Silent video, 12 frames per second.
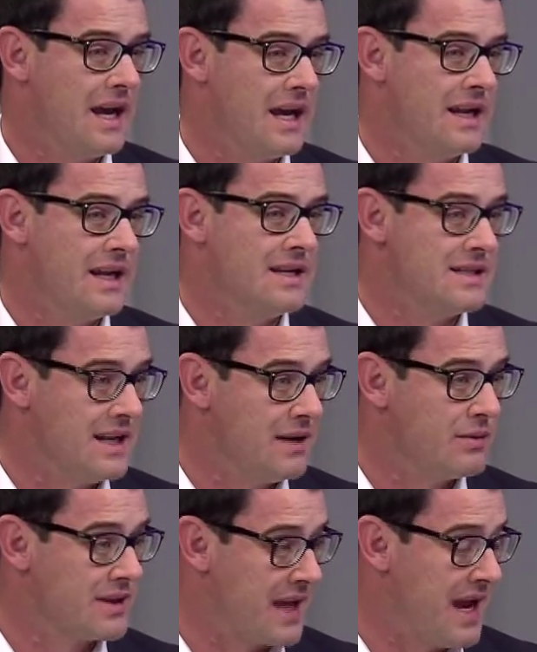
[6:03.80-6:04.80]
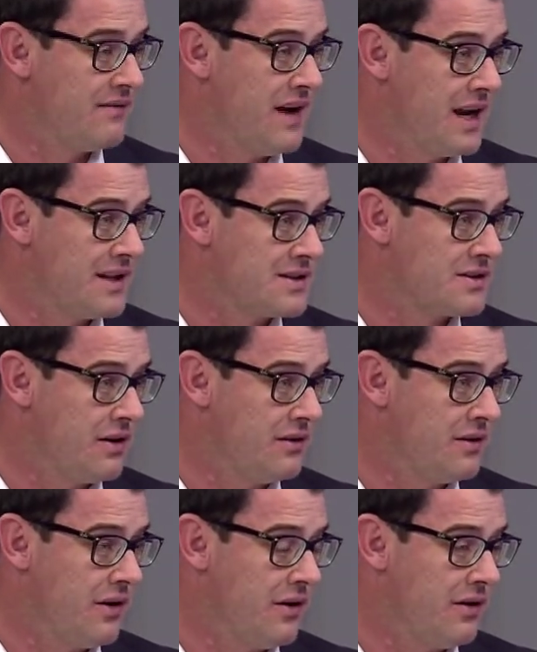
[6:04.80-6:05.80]
in dealing with gang violence
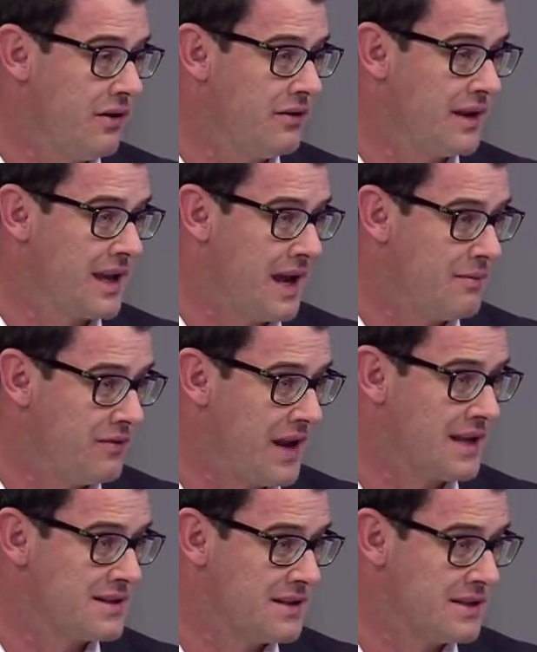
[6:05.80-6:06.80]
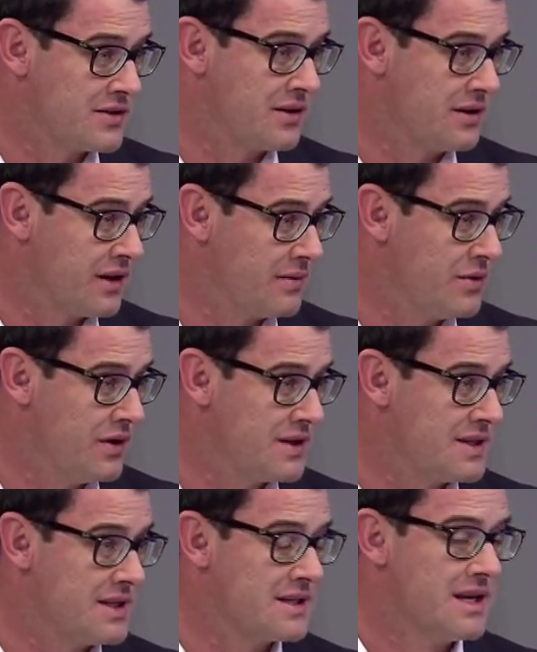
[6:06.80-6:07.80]
on the Cape Flats and in certain
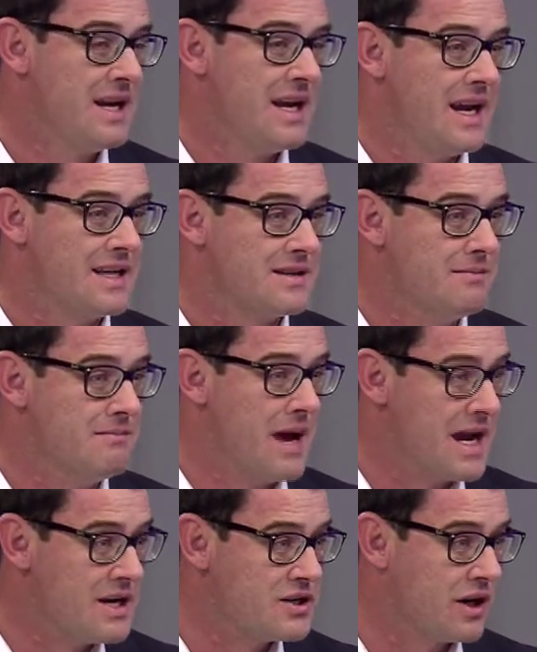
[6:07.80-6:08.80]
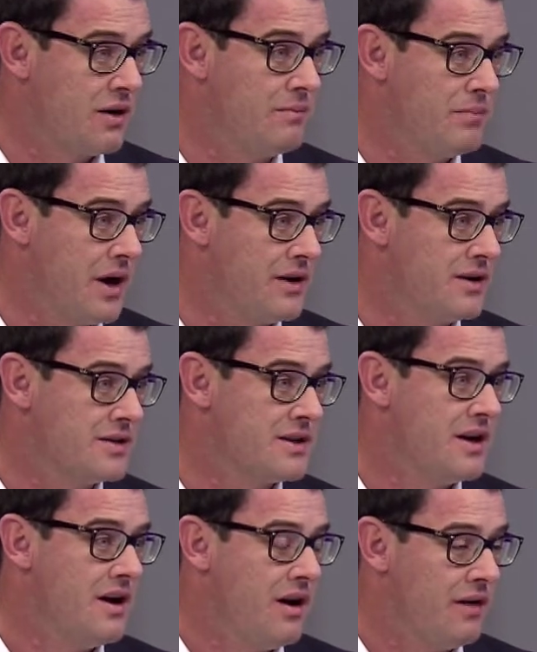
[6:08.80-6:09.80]
communities, is a major component
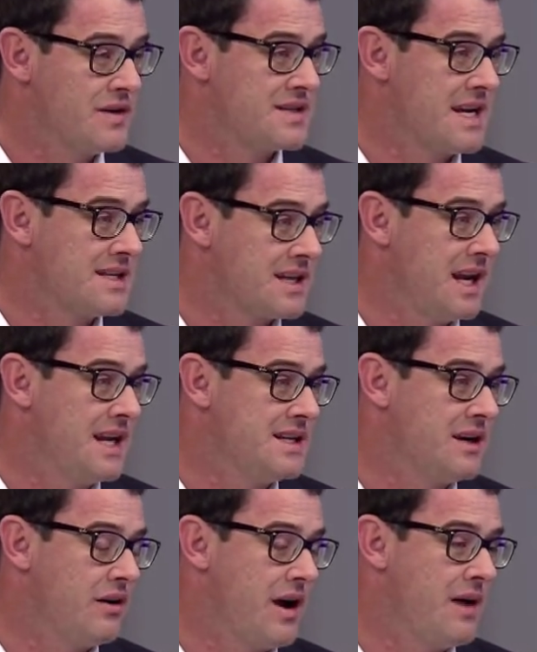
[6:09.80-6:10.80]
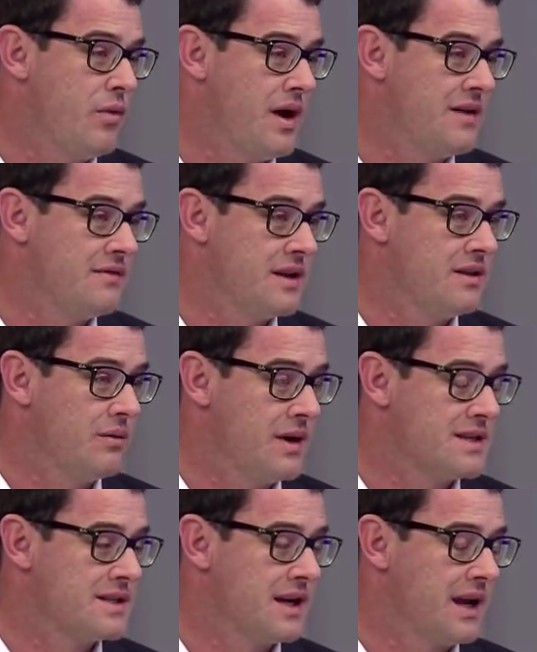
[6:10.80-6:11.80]
of this escalating crime wave in the
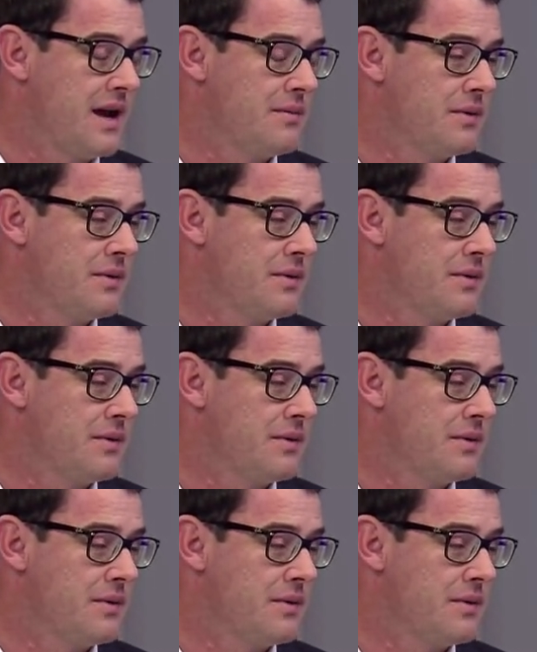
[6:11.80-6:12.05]
Western Cape.